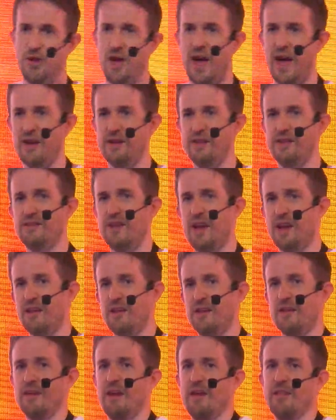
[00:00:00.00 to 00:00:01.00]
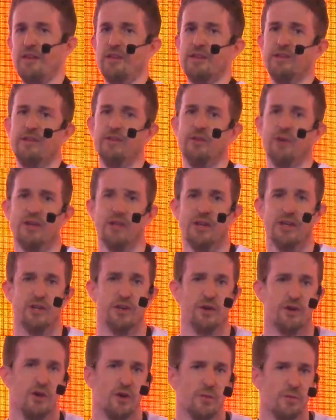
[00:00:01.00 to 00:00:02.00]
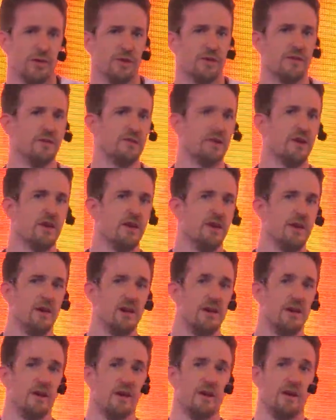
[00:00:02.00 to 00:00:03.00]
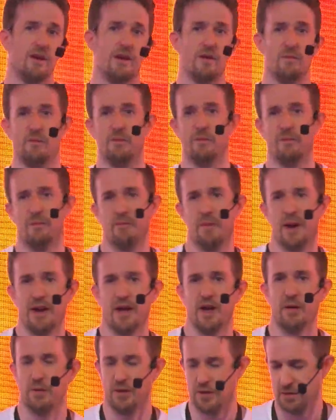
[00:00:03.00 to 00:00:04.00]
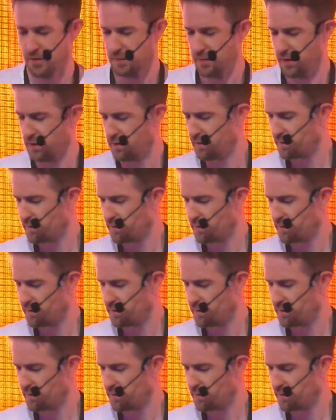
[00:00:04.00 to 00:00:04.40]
add techniques like this into our digital humans, it might help a little bit.